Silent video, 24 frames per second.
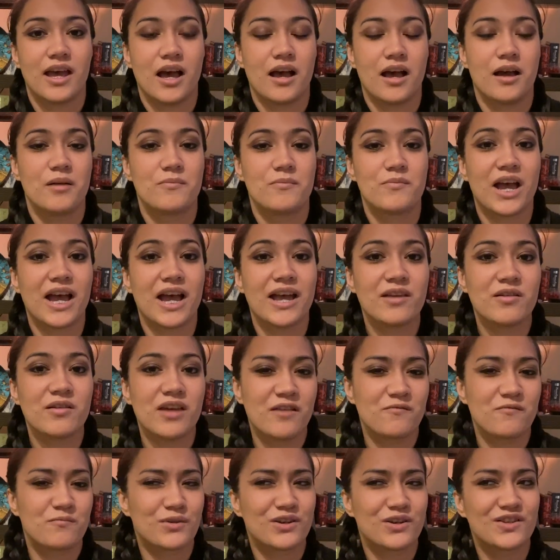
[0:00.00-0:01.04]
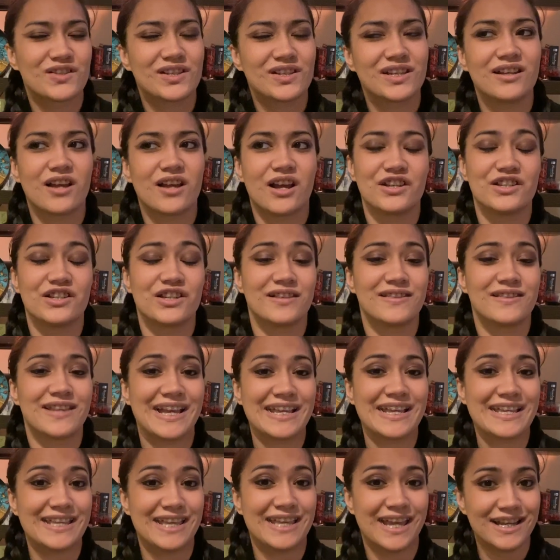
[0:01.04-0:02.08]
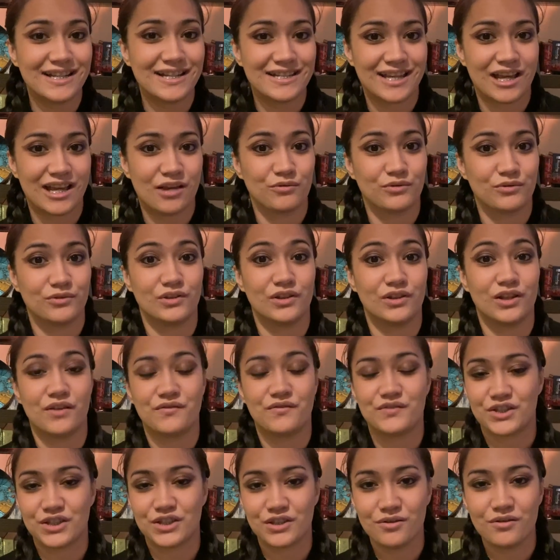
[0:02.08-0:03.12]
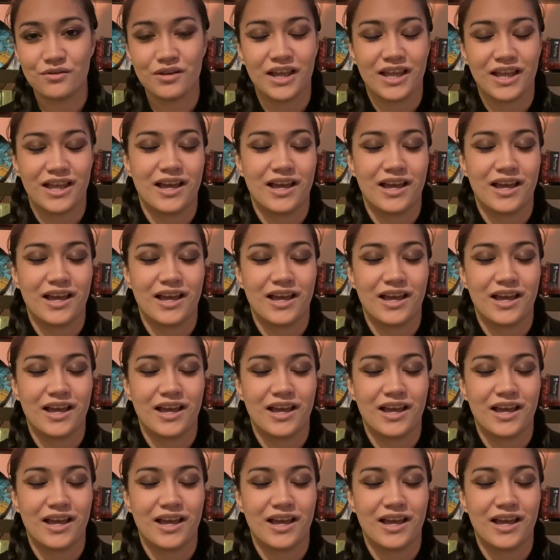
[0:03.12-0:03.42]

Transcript: I have personally not done that yet. I would love to.